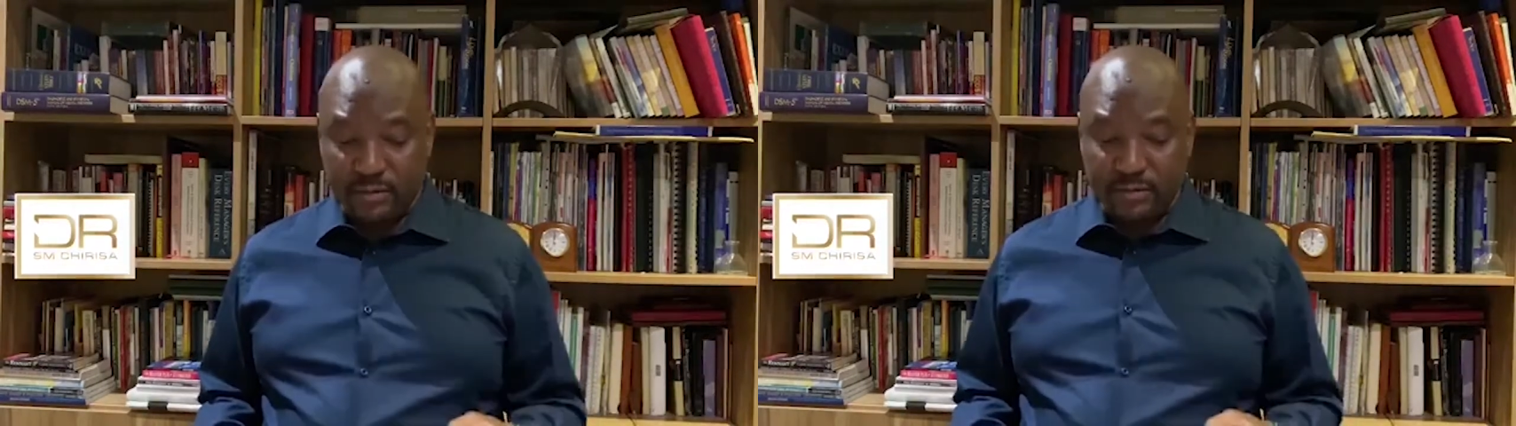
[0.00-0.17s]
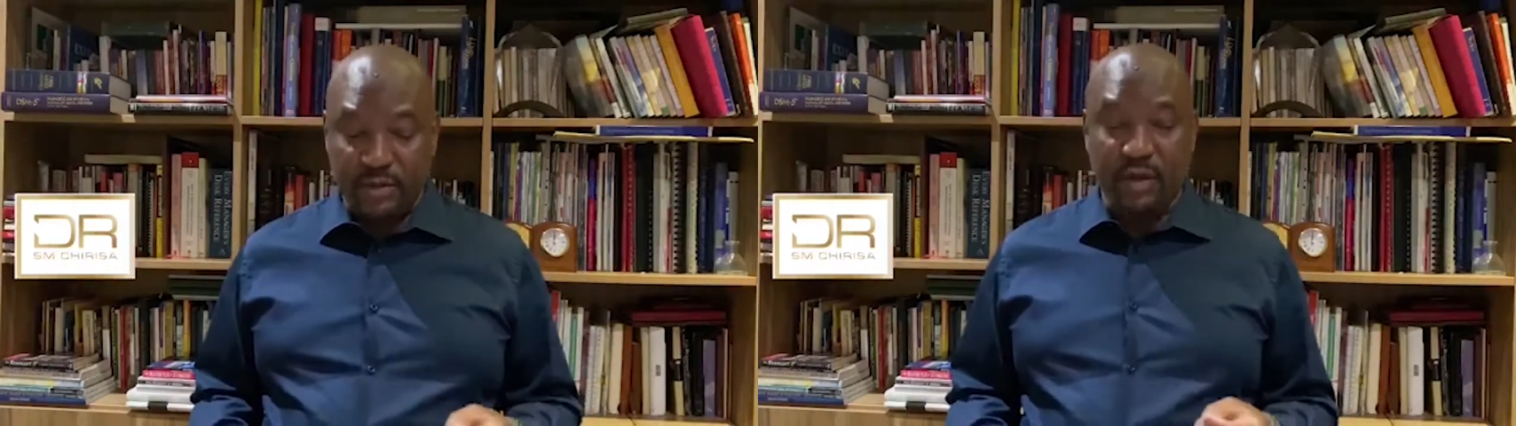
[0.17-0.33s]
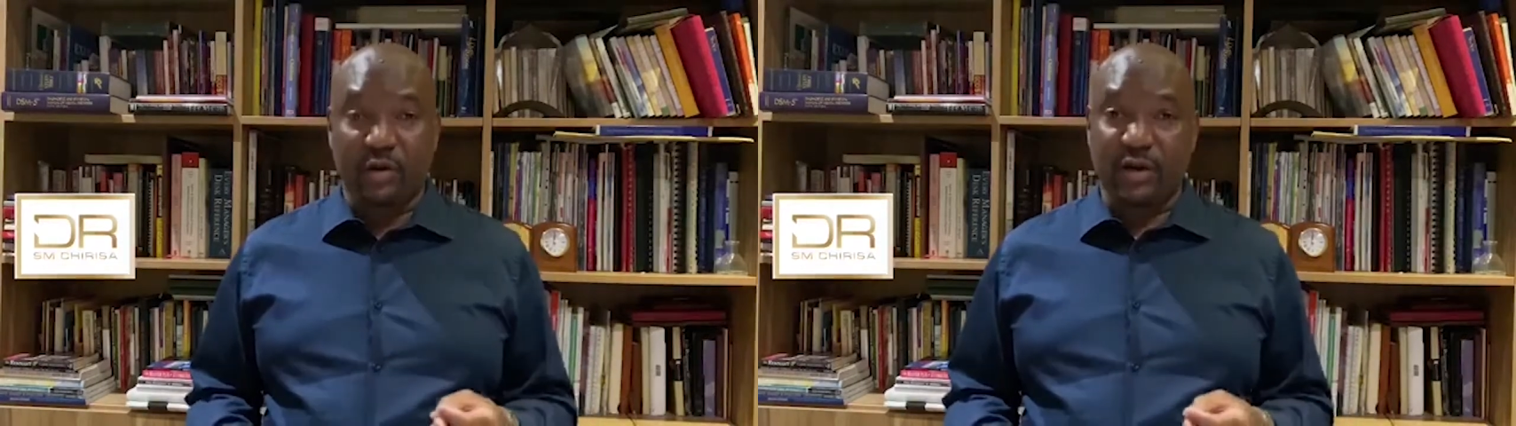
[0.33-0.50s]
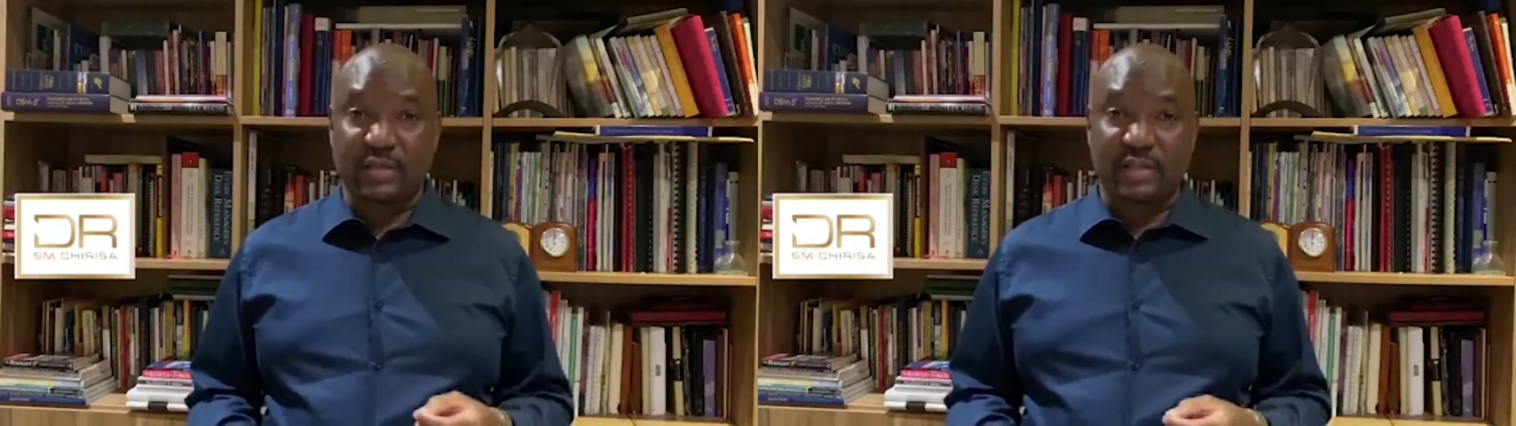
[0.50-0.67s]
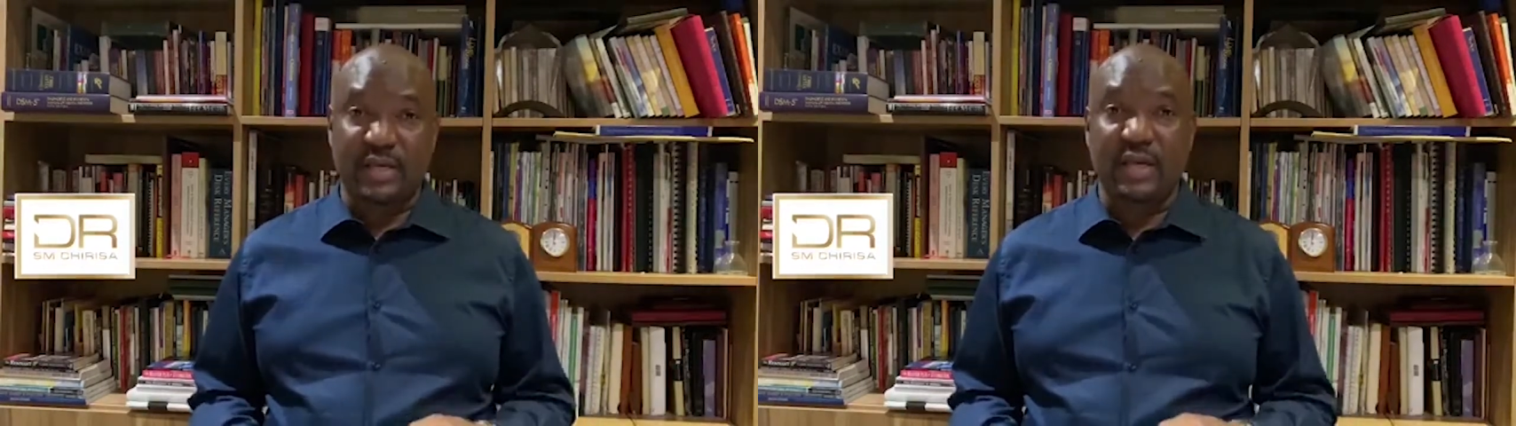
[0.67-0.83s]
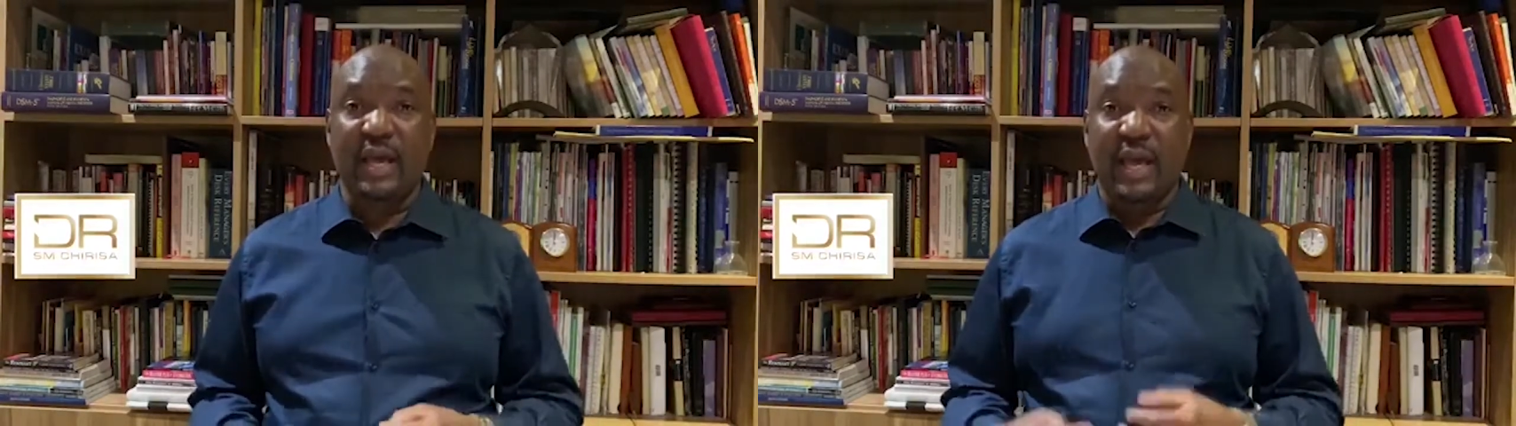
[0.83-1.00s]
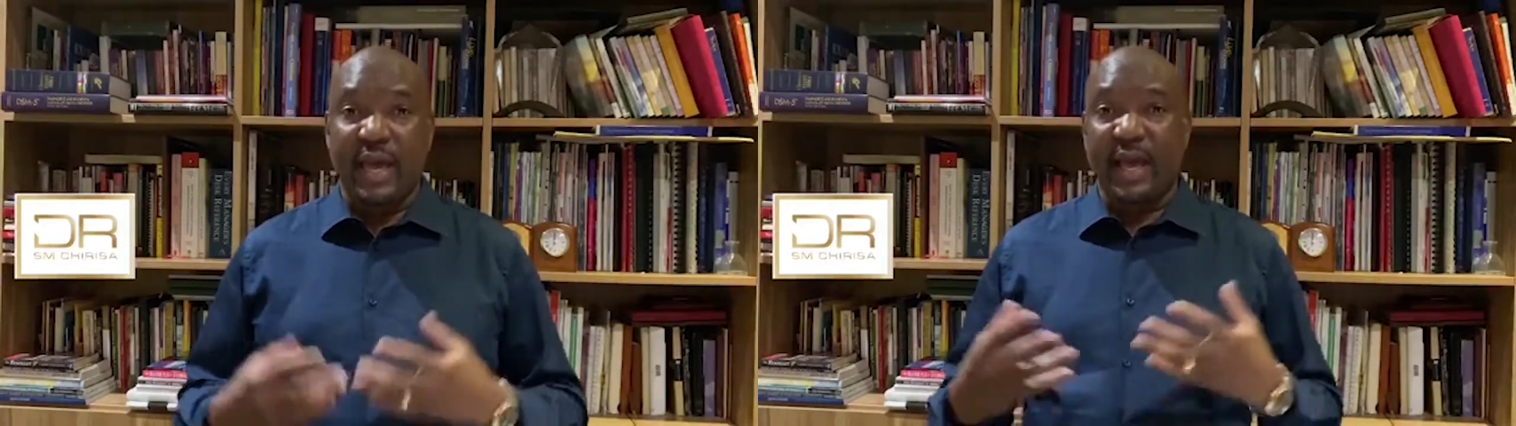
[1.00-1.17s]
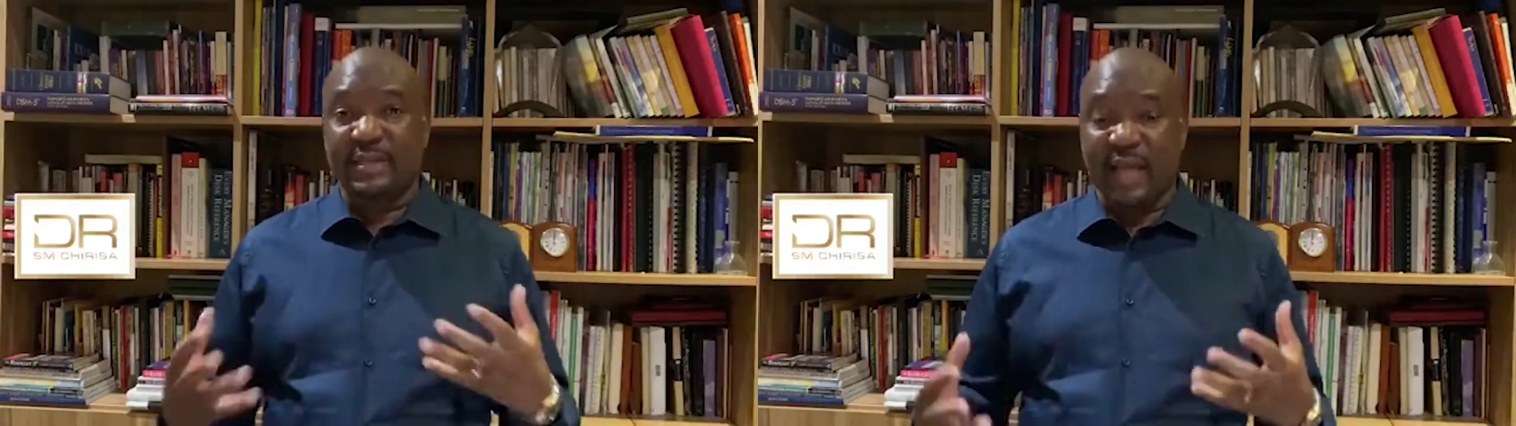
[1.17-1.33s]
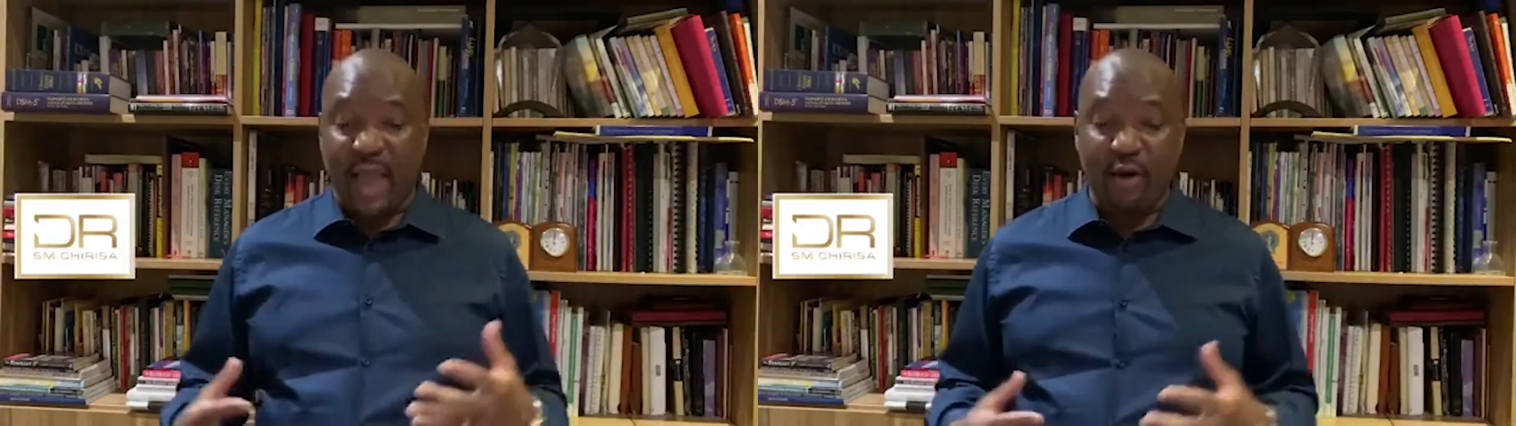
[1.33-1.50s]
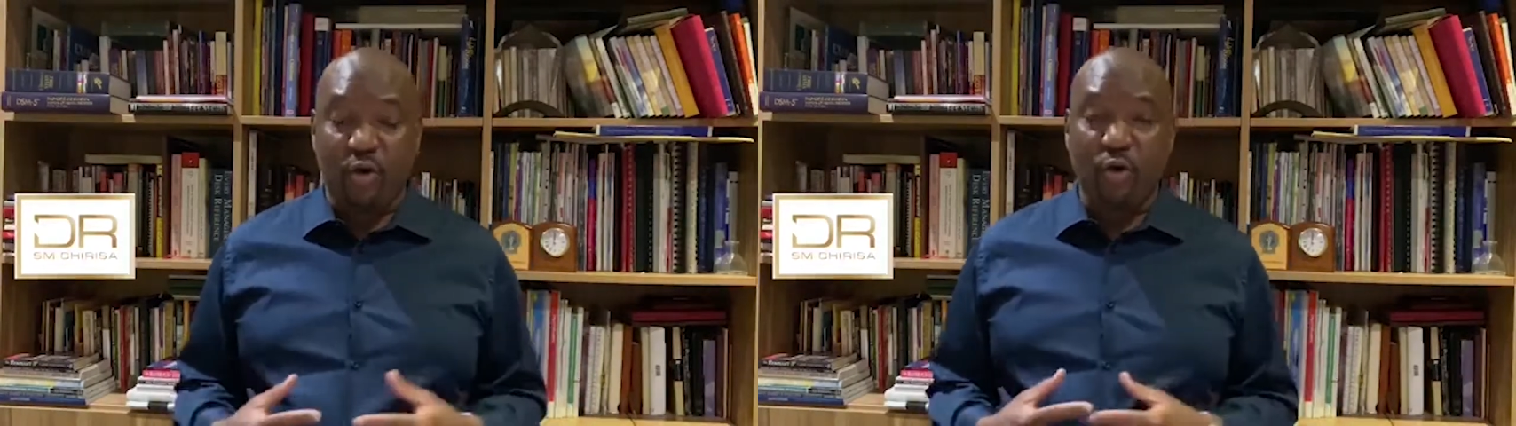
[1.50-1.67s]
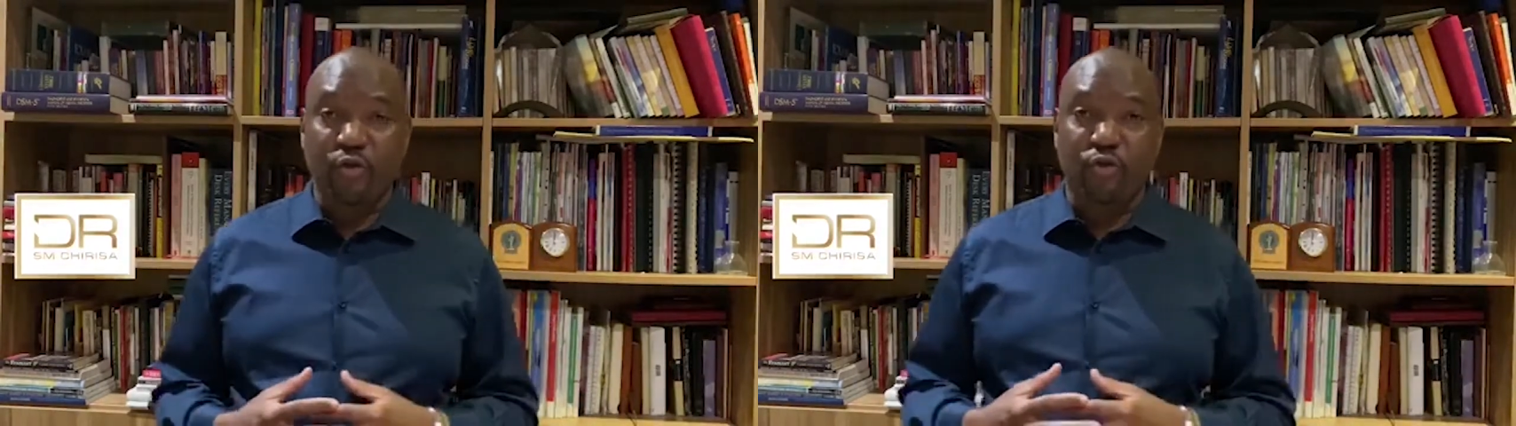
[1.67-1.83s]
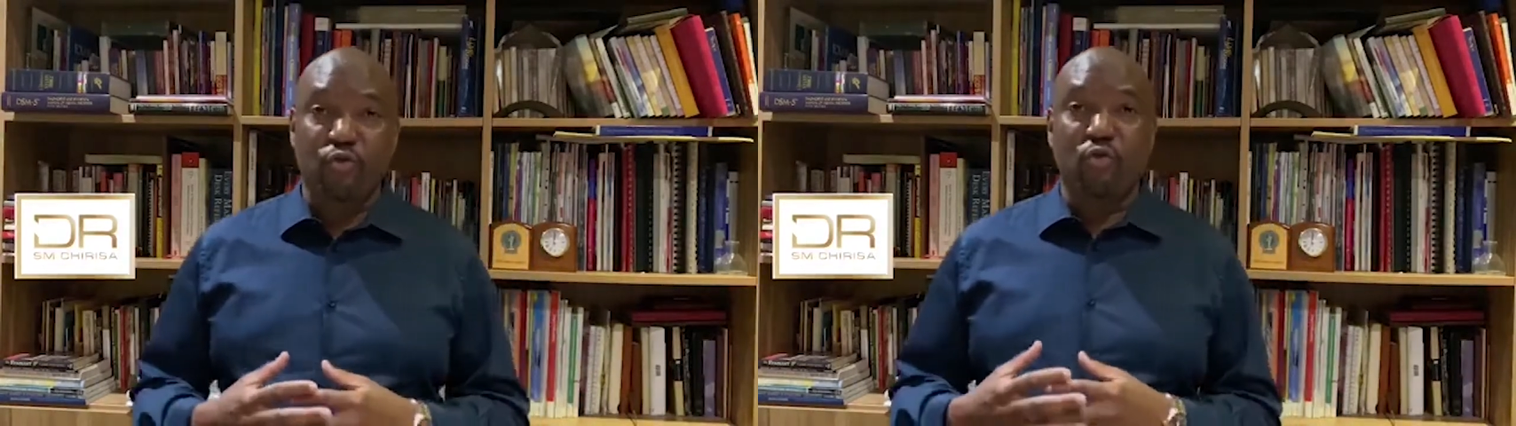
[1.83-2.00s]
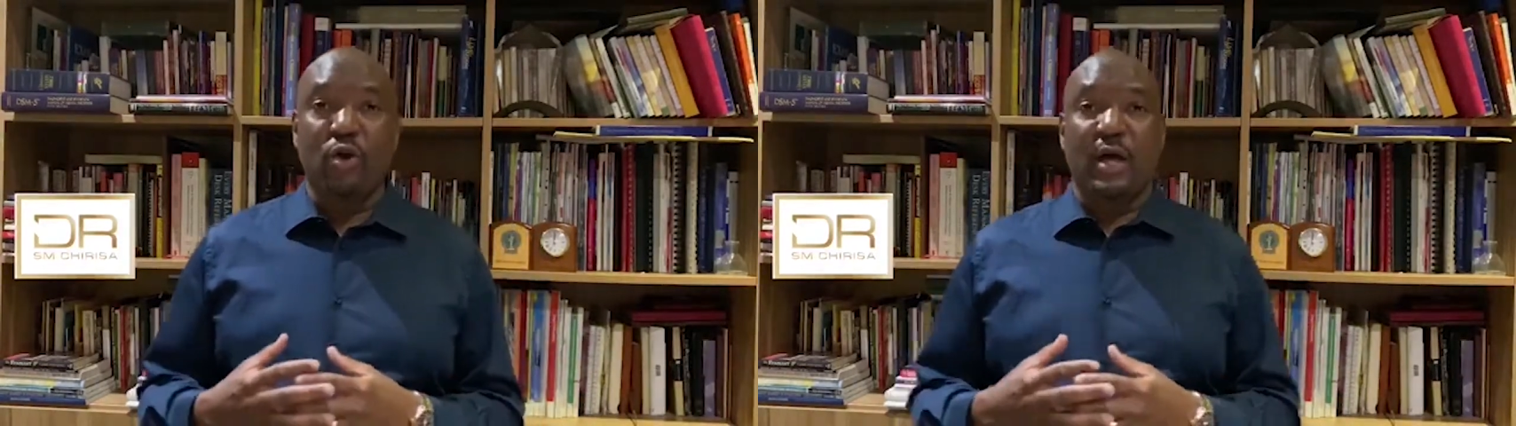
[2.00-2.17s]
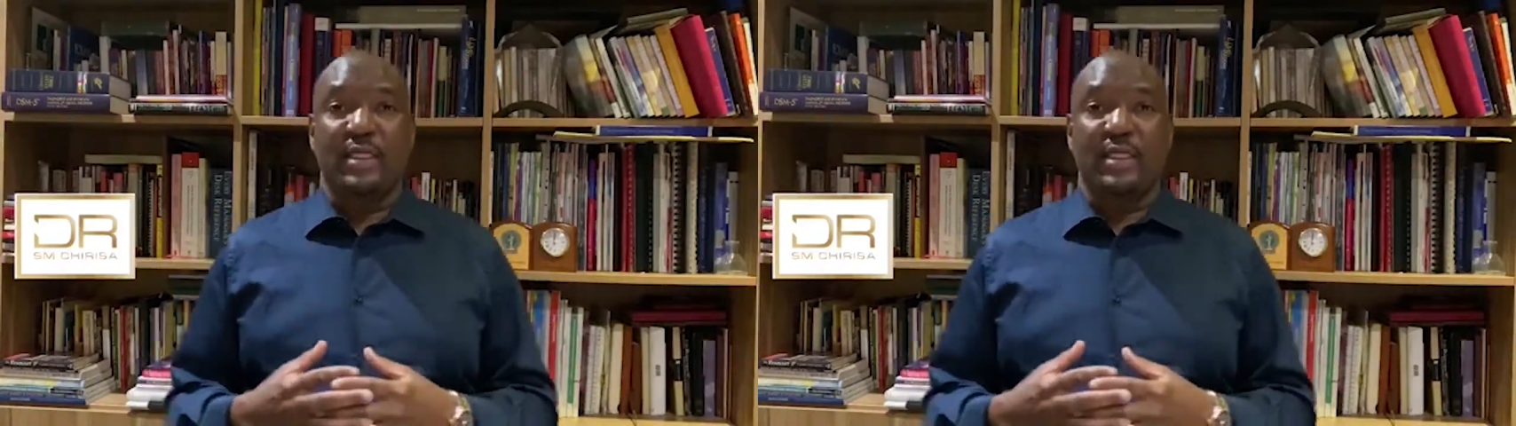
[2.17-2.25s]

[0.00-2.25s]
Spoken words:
You're going to see as I go through